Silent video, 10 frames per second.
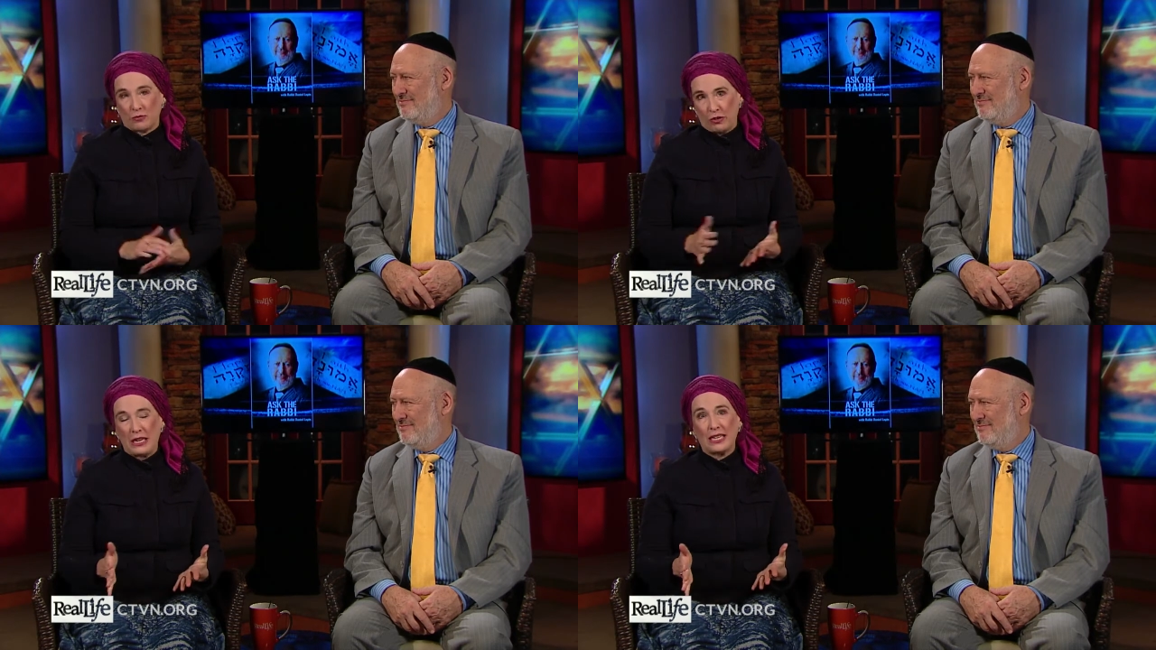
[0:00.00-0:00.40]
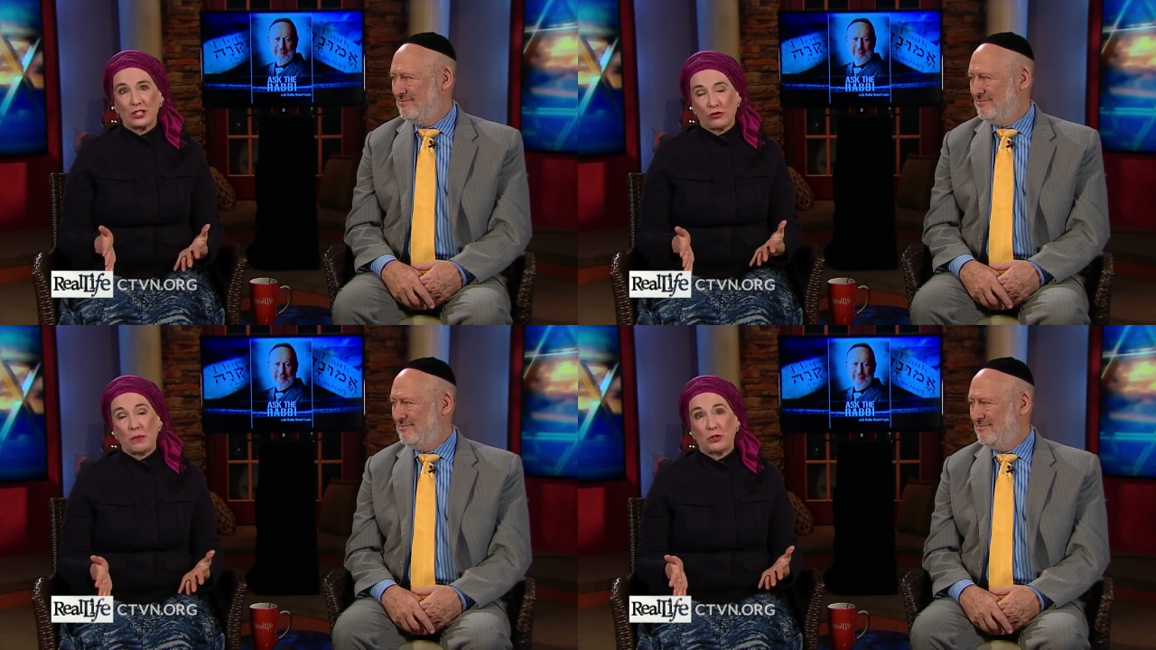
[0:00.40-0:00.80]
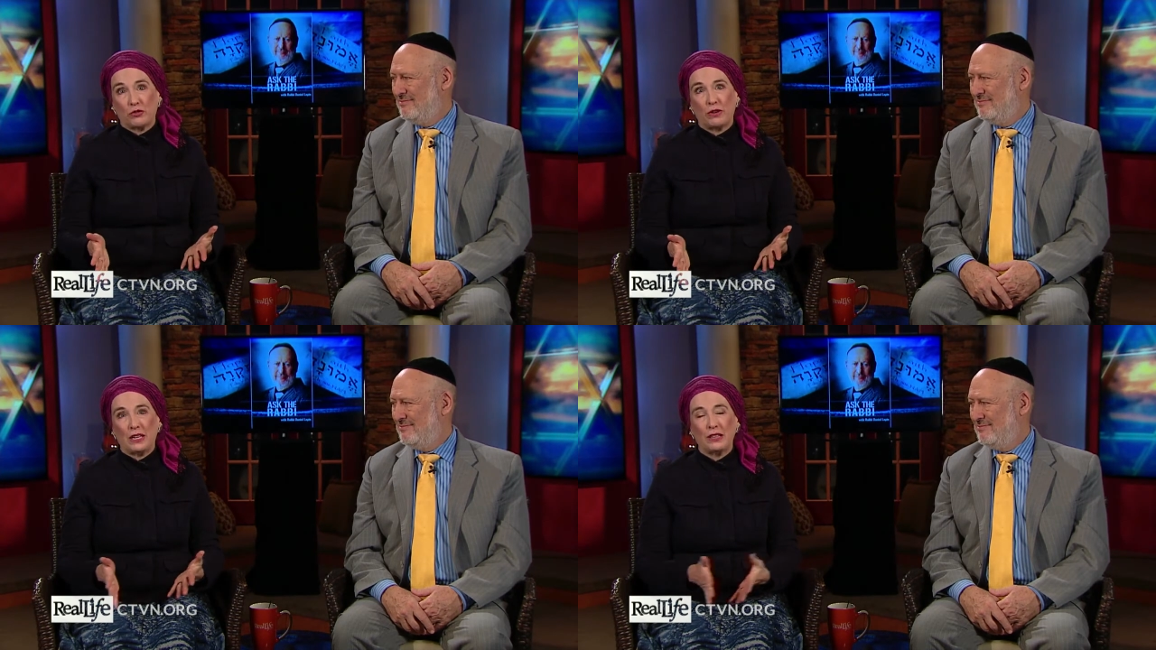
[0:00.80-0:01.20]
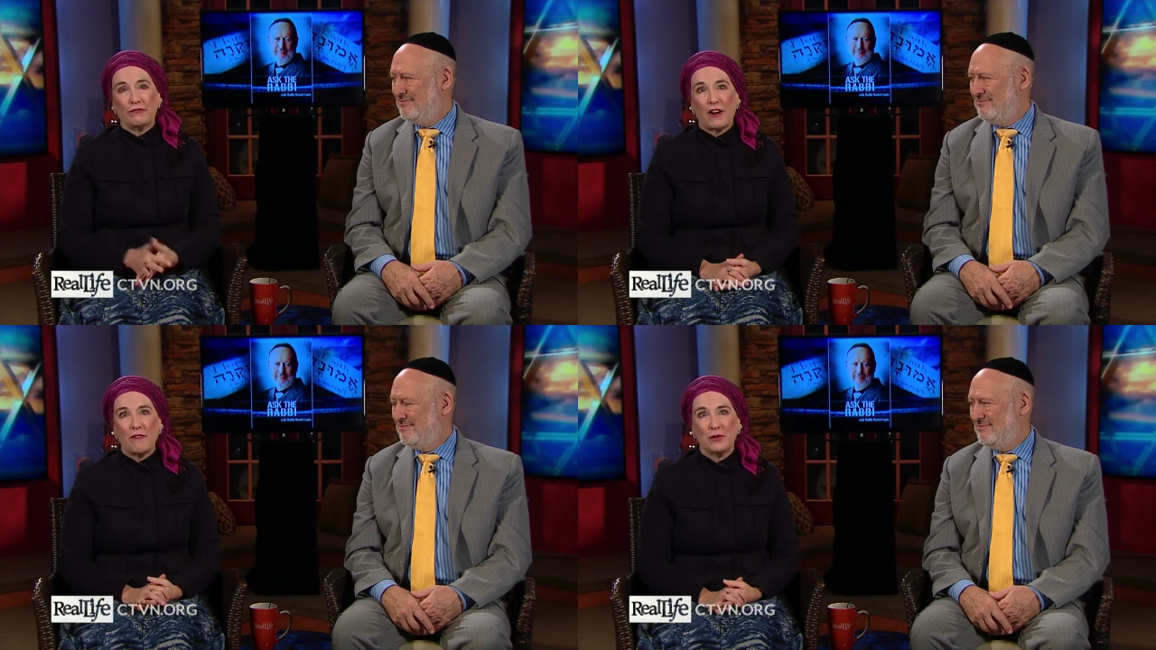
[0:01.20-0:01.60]
Speaker 1: reading scripture, reading the
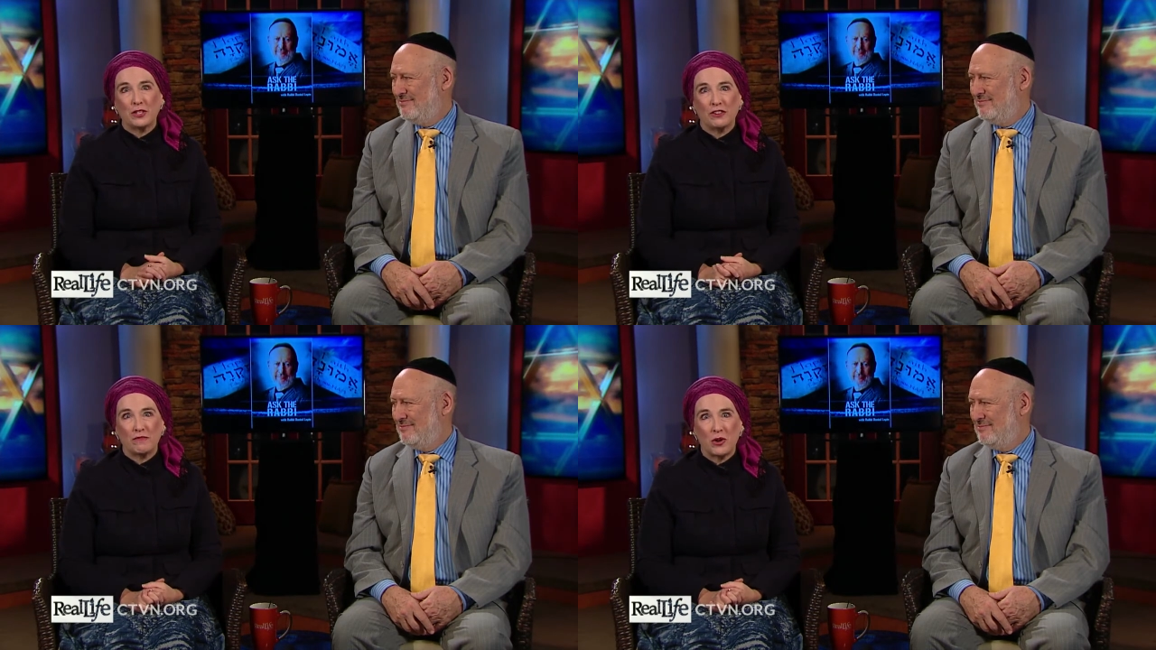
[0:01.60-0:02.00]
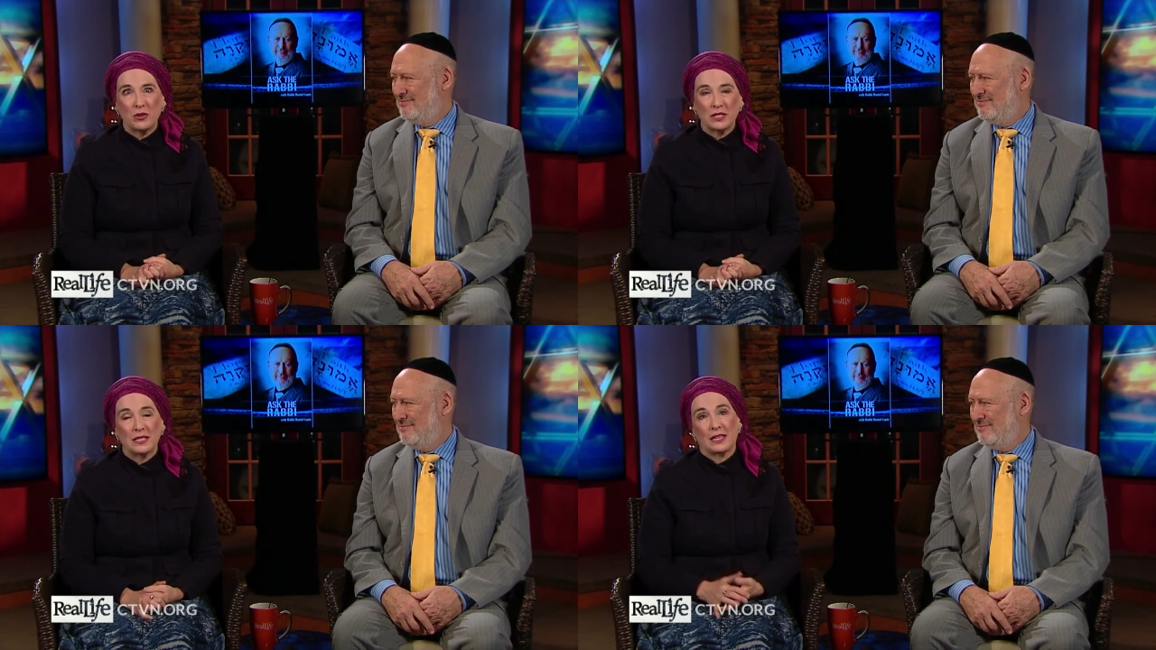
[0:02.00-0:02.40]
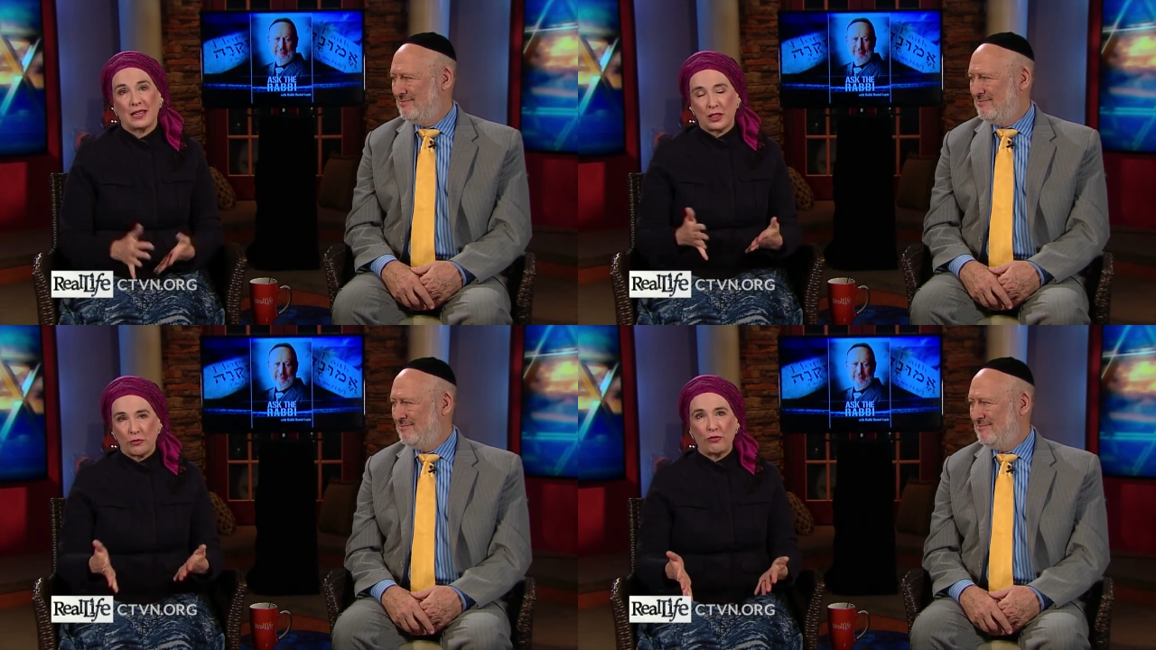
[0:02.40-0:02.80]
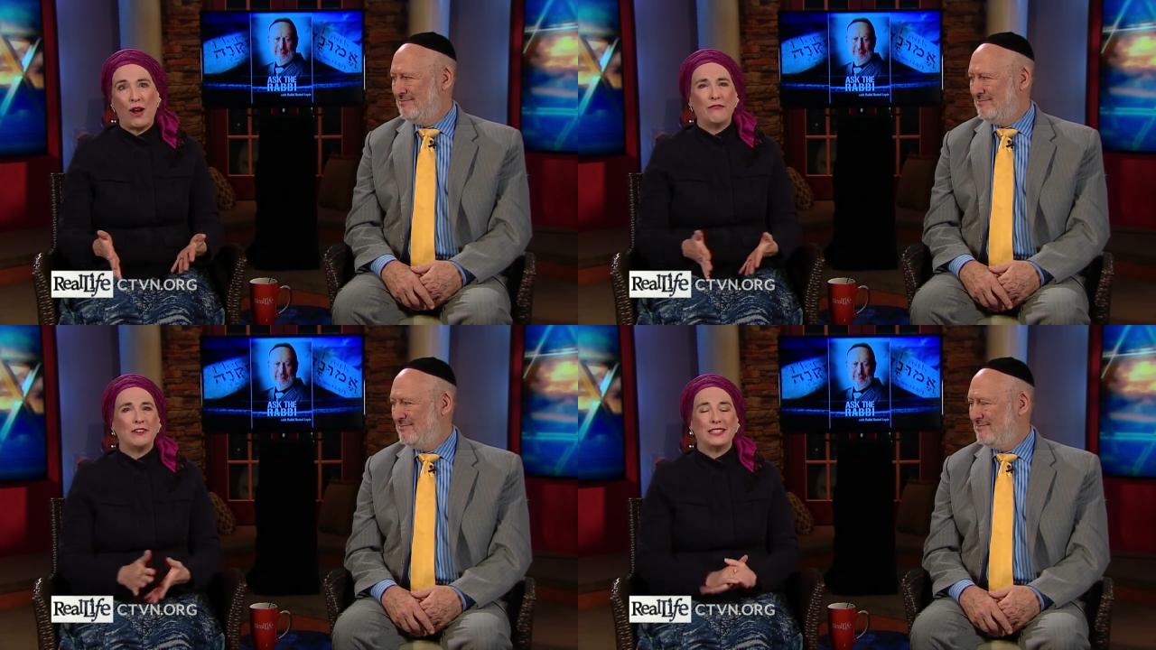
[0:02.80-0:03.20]
five books of Moses and, and the
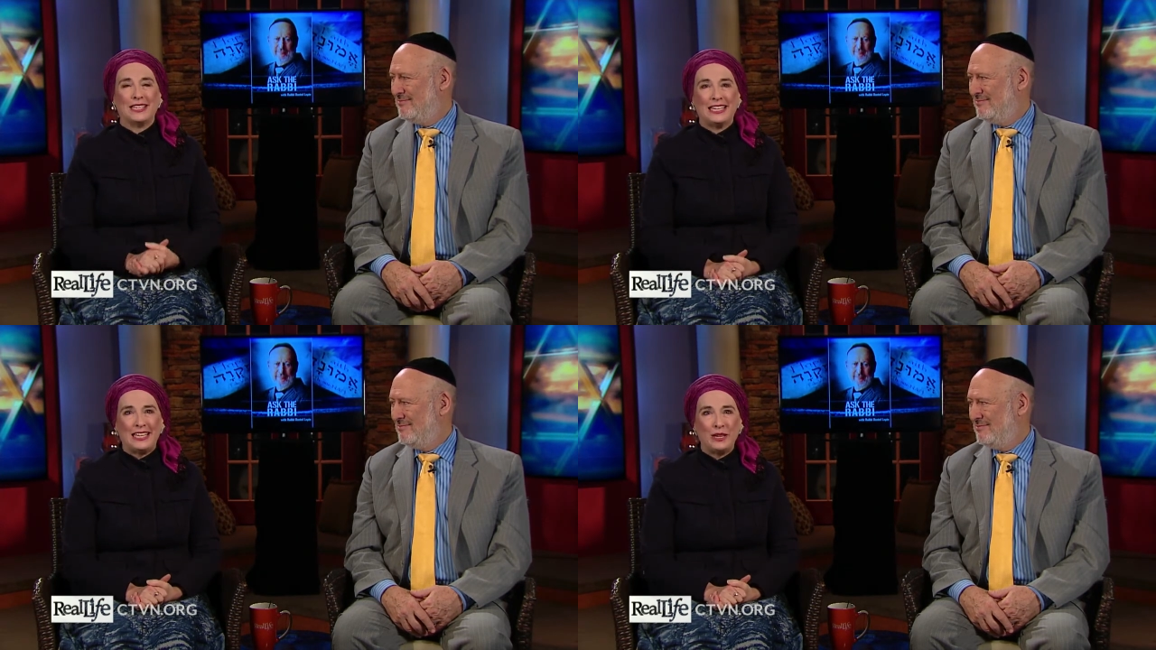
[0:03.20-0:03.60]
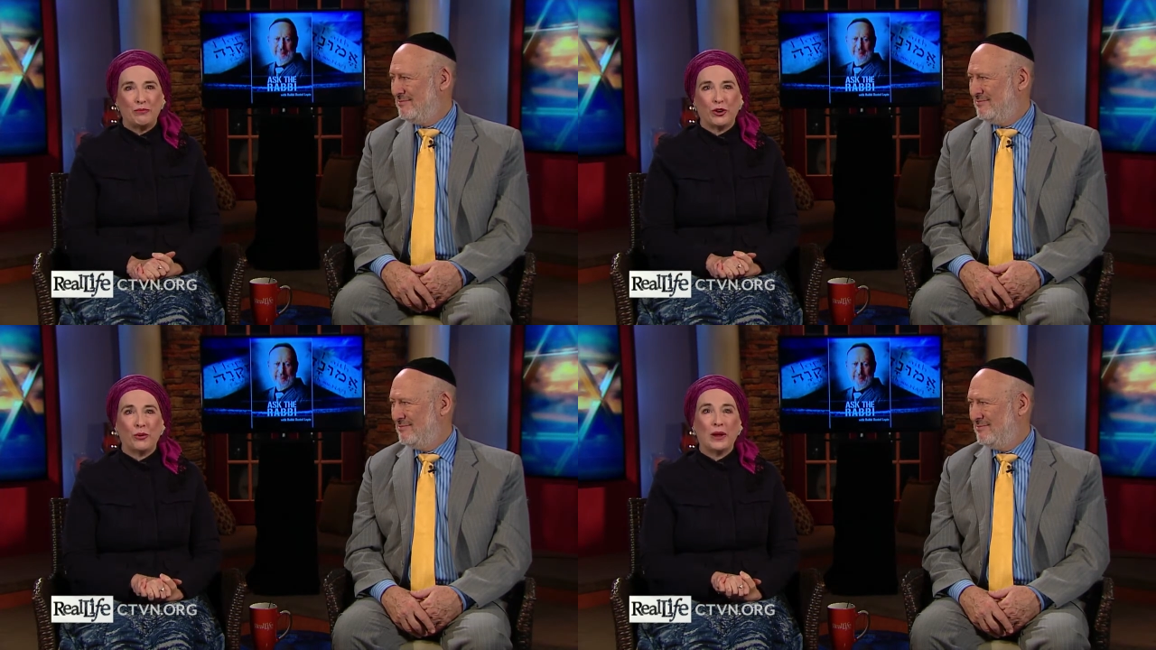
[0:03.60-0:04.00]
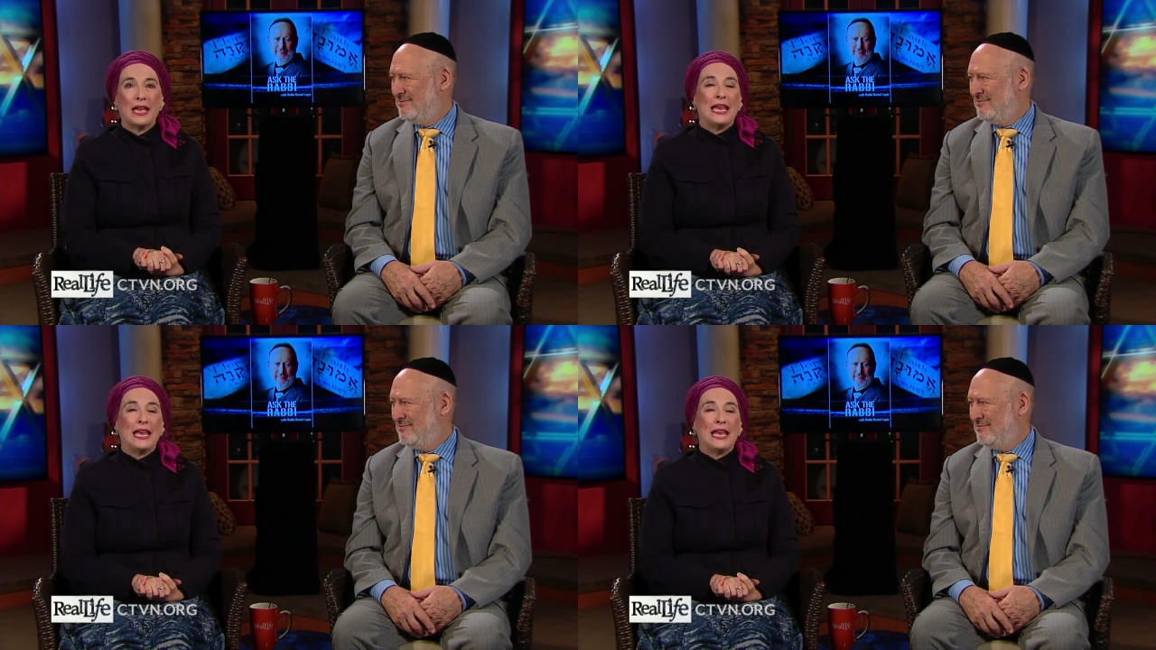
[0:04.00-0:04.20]
prophets in Hebrew,